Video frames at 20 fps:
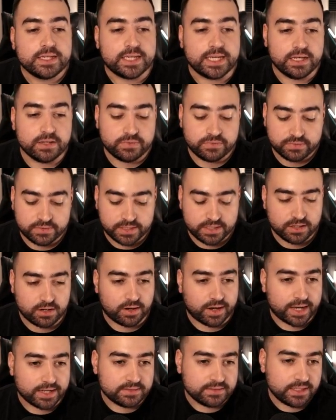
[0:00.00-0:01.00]
if the
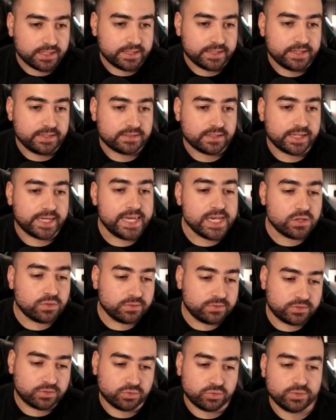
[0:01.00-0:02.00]
ID is
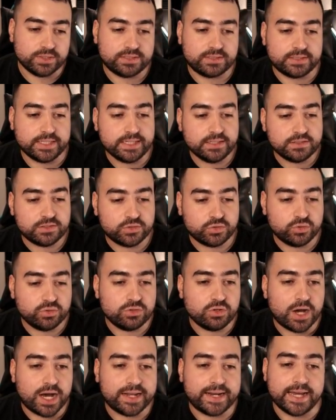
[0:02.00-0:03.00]
equal to
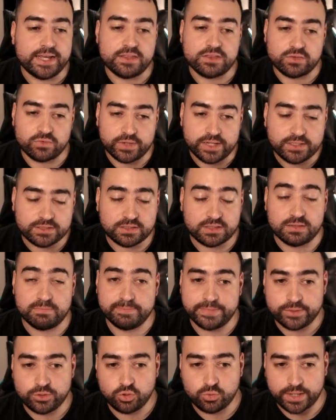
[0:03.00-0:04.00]
62983, so the
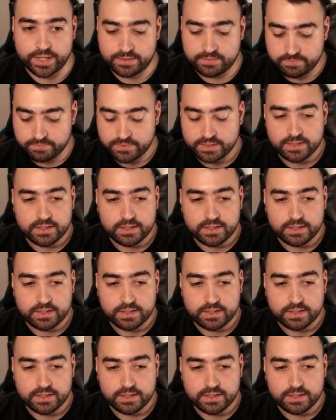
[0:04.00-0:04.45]
middle one,